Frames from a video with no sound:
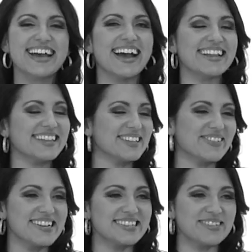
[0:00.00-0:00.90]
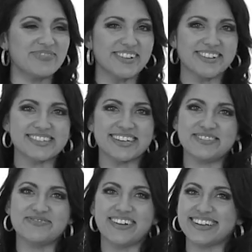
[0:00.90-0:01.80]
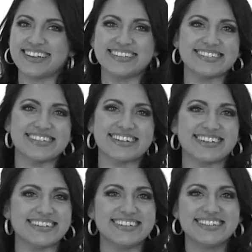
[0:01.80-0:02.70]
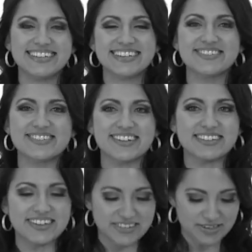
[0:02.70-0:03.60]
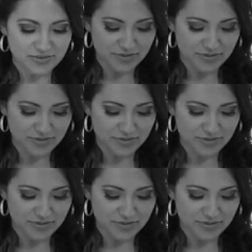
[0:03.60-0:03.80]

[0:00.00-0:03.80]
I thought the way I said bull sounded funny. Sorry. It was all downhill